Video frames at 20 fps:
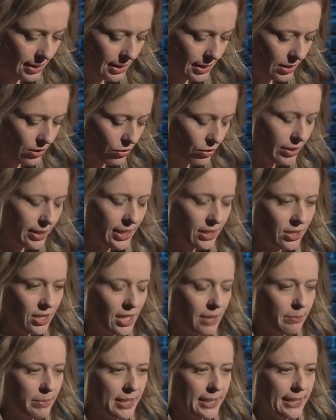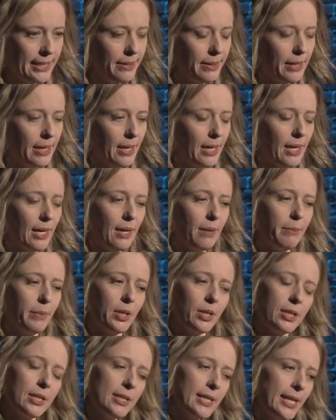and during that time say, I'm not
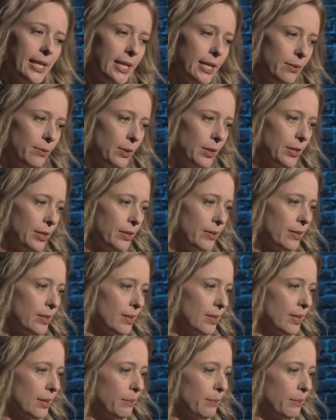going to date anyone else.